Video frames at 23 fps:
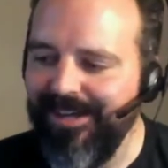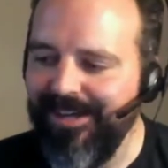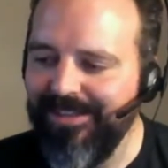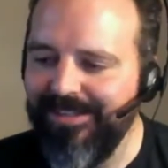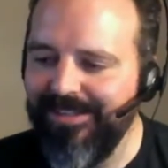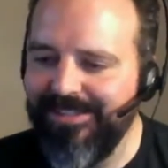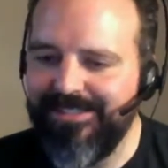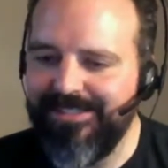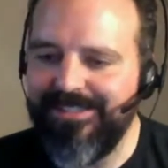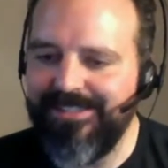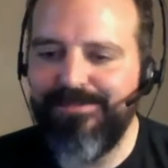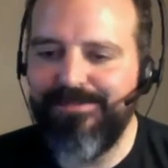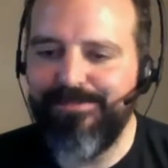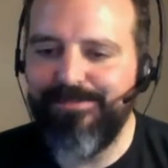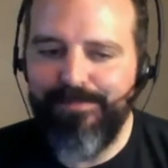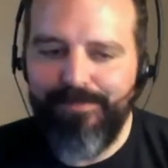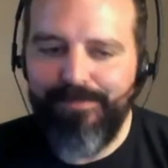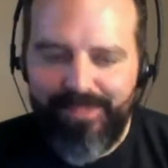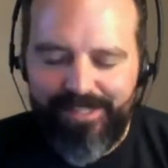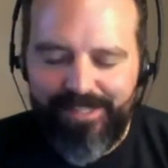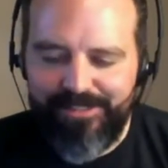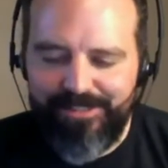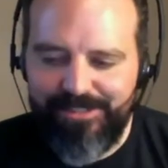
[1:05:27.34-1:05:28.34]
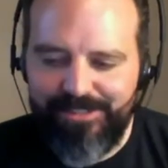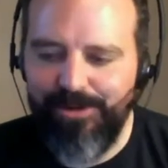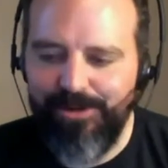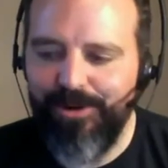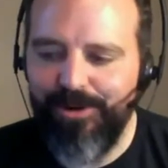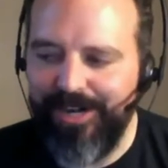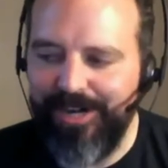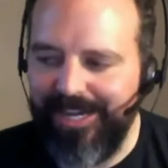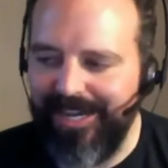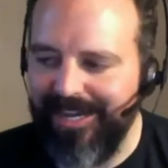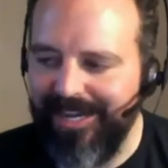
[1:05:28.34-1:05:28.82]
this
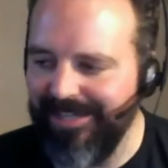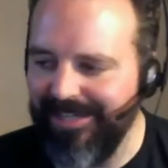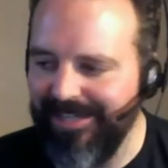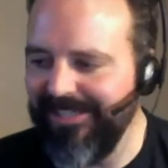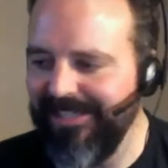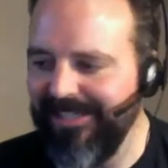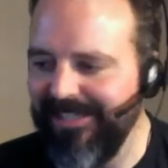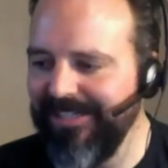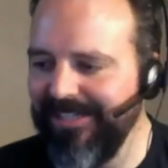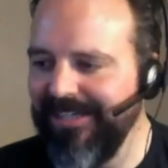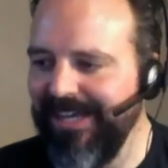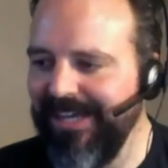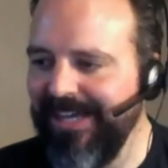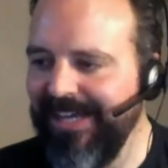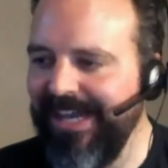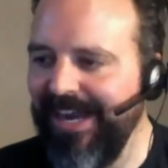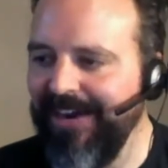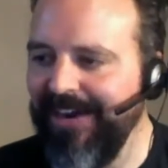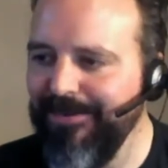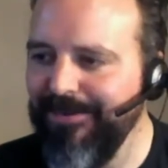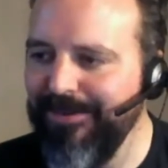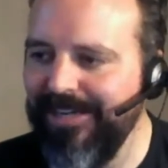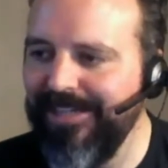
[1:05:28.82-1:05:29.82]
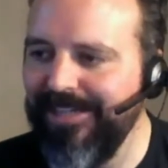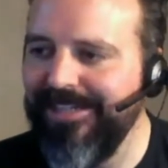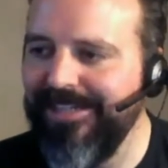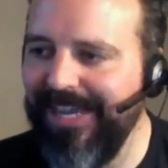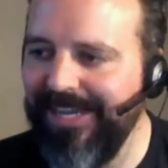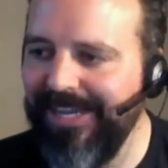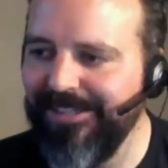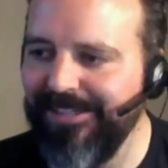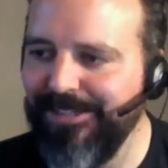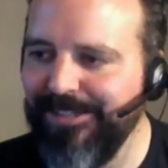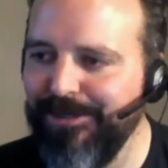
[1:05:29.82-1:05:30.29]
story idea, and now I'm going to
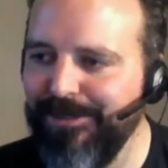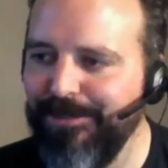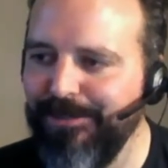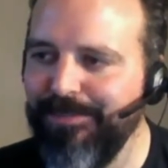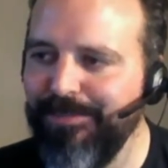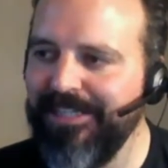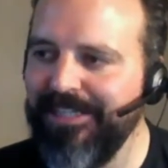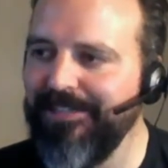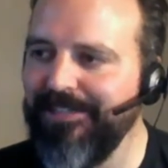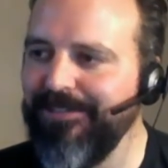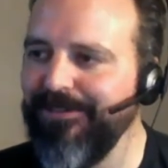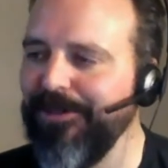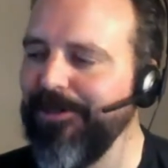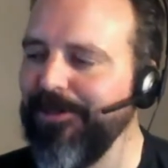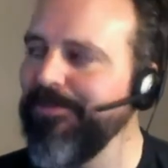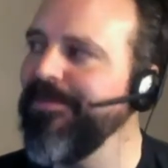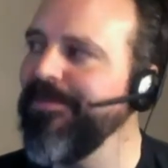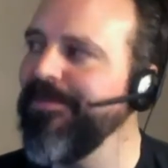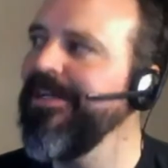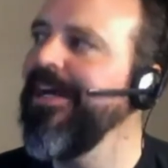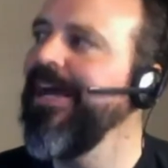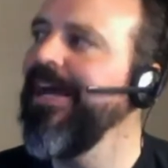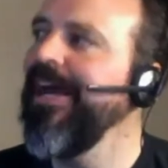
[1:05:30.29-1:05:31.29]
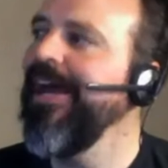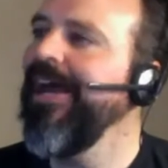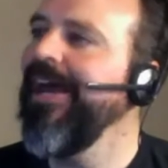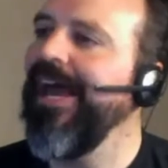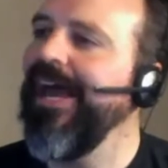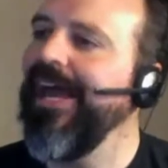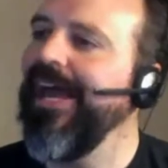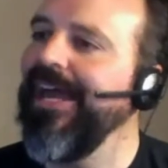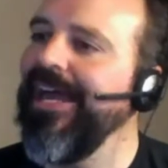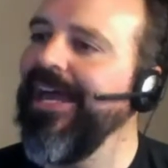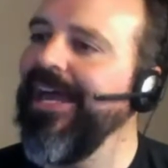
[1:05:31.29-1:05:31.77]
take it to a big group,
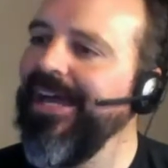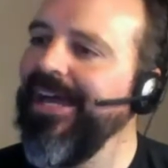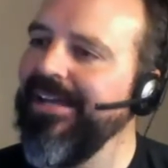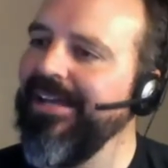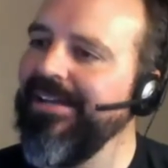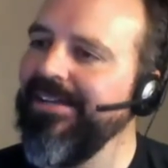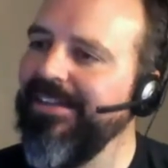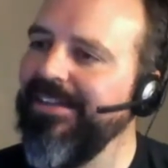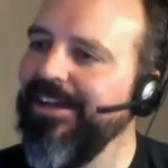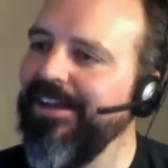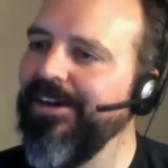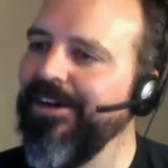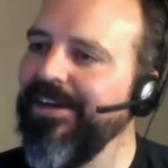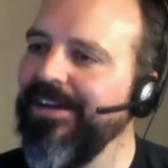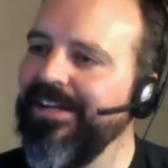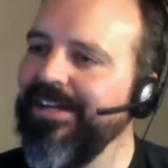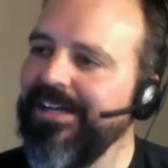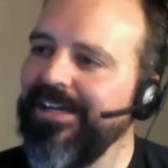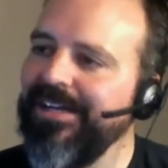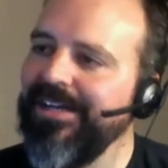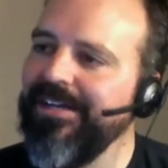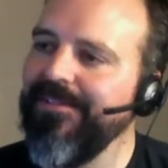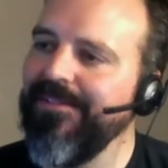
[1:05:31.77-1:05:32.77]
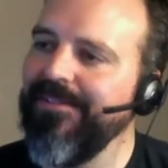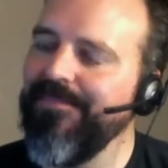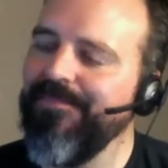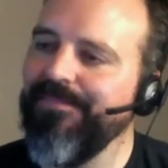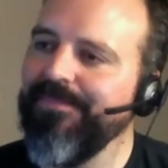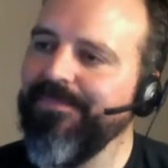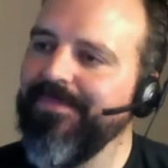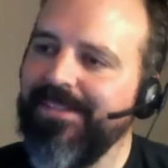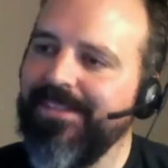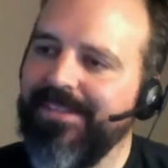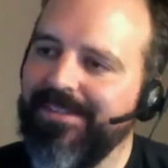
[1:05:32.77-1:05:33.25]
and they're going to,
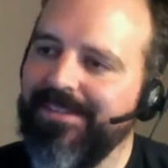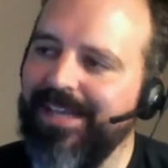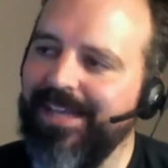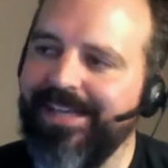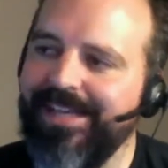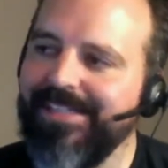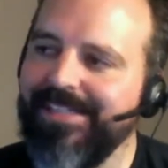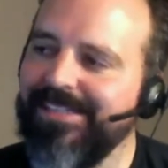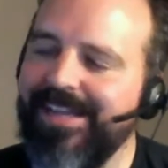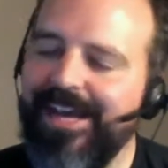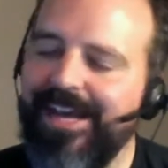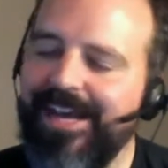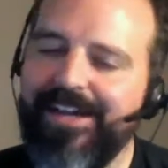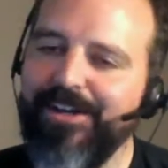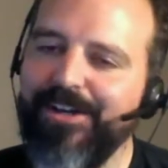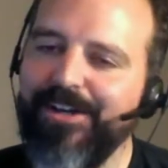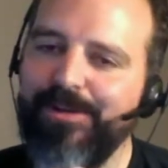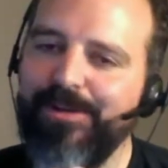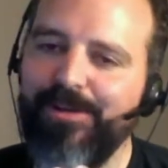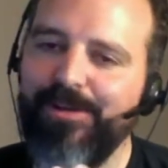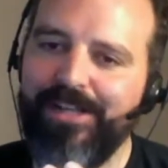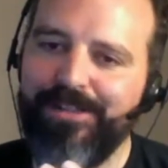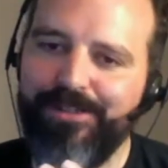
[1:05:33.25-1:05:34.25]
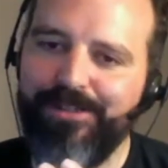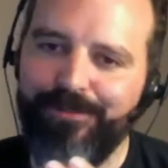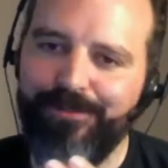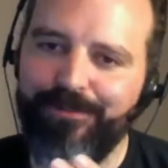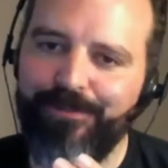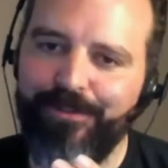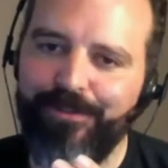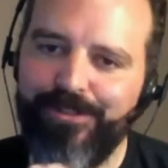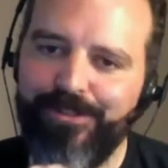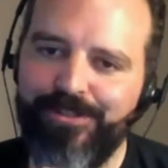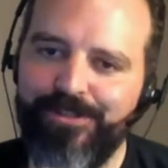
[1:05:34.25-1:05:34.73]
like, it's not going to be right the
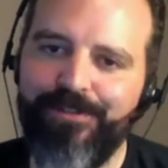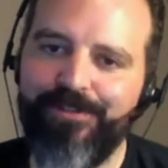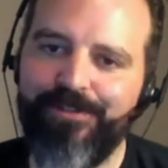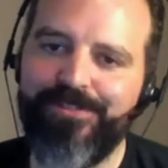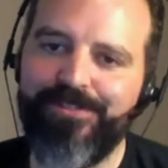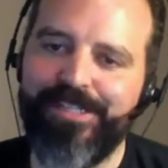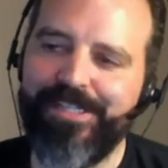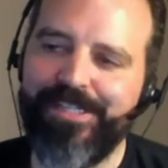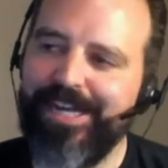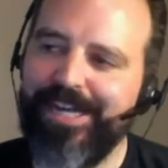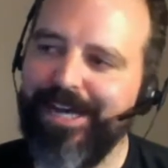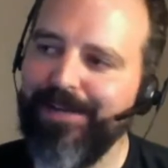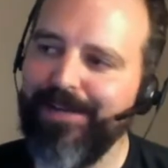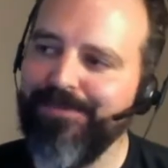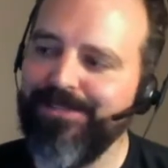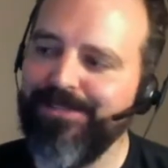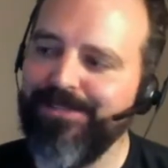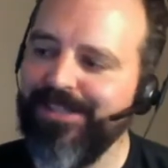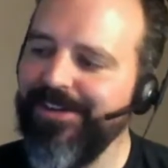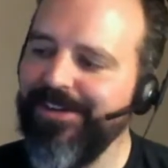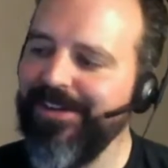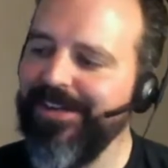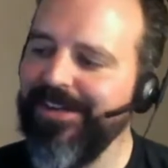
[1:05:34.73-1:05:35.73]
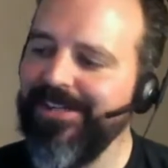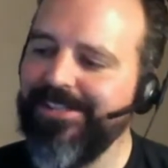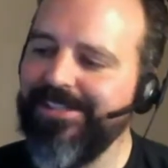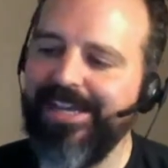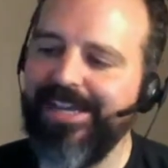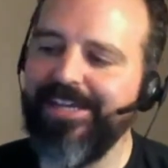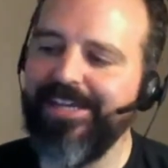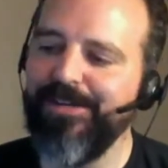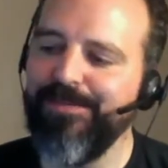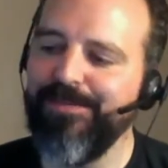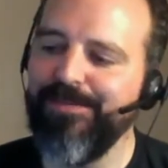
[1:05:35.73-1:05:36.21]
first 50 times, and they're going to
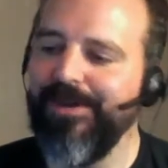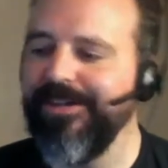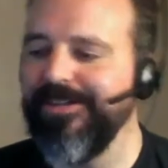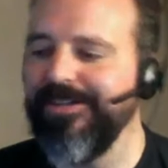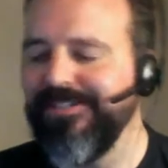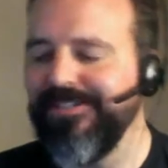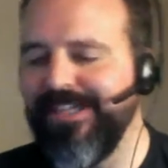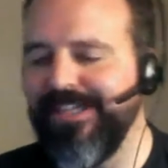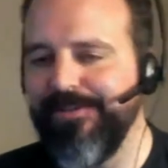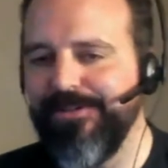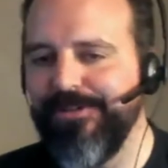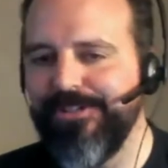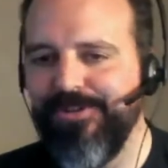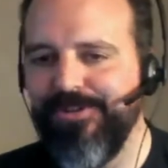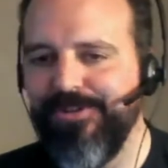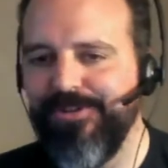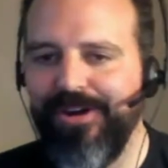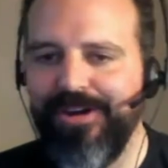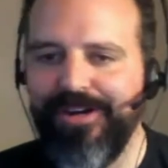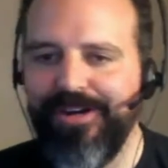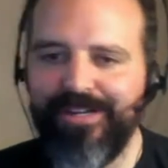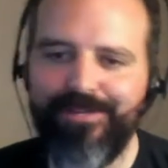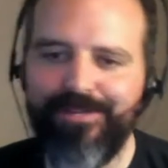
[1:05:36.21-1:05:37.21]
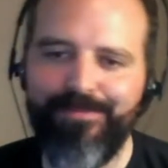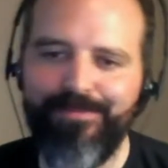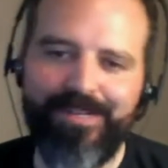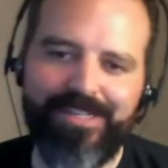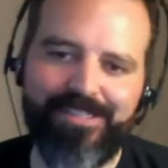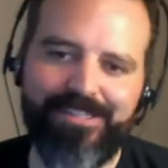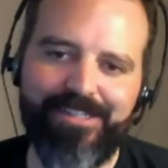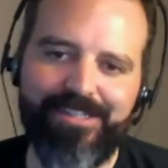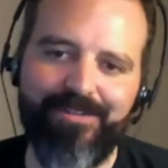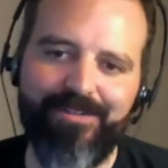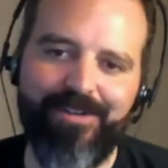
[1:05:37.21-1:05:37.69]
take it apart and say what's wrong and
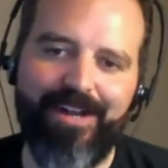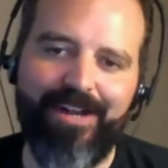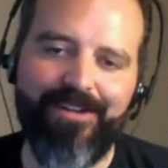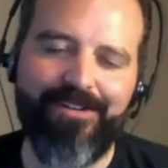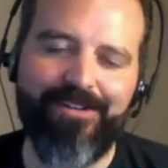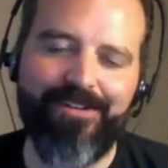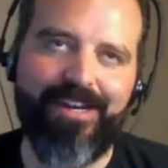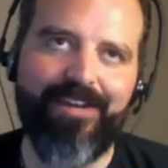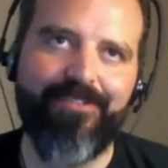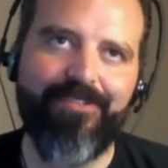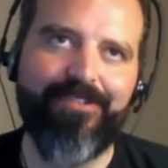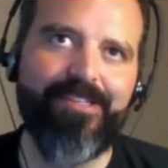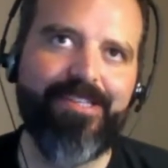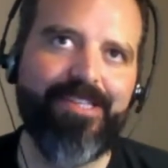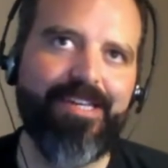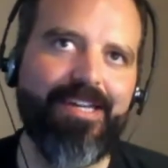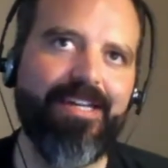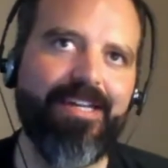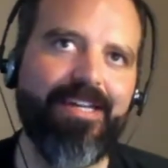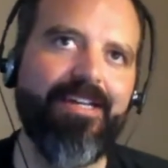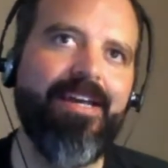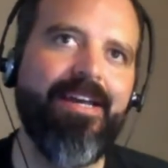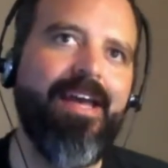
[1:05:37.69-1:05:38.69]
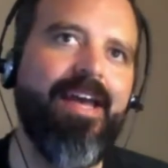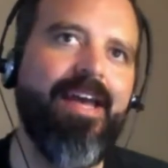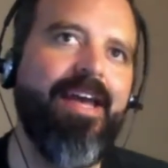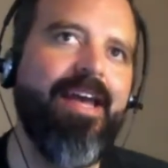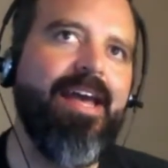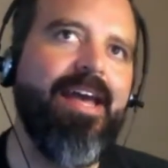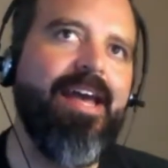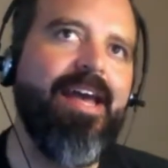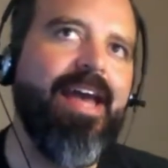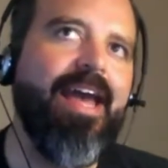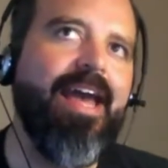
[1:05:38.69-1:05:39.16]
mix it around and everything.
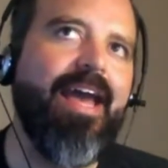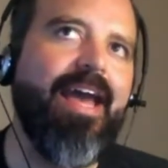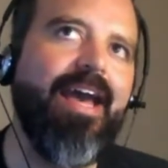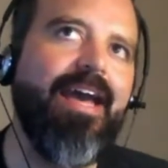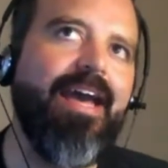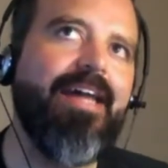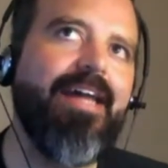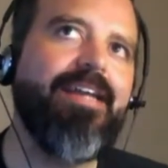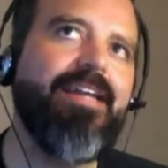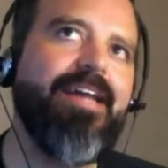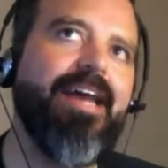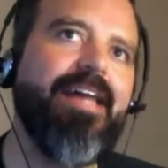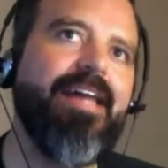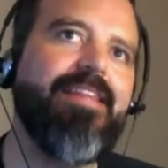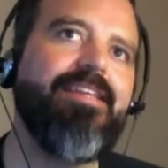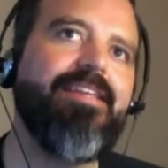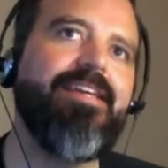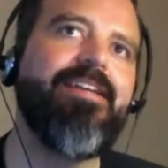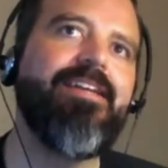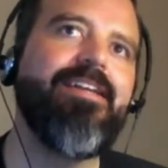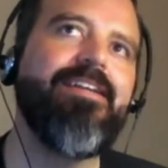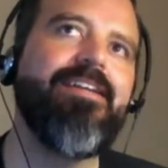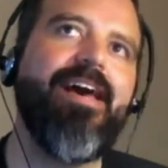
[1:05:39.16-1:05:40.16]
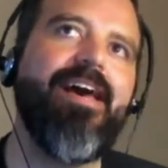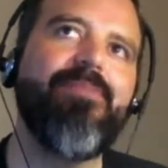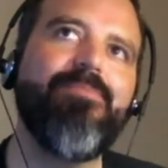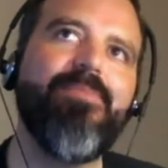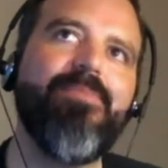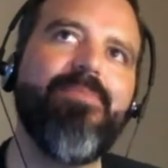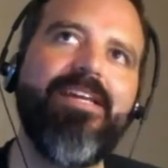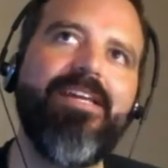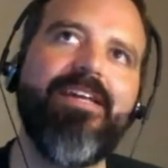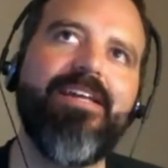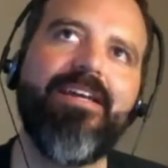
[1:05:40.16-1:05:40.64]
And at the end of that
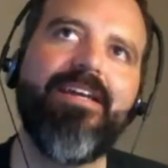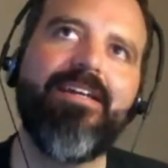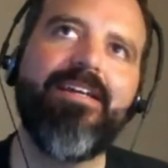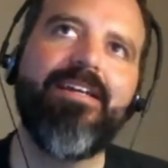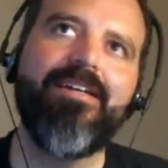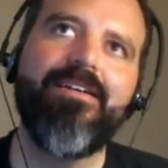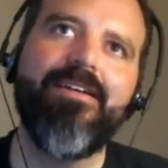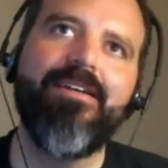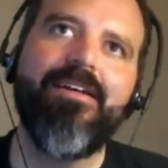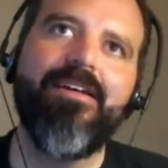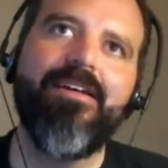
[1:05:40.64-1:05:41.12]
meeting,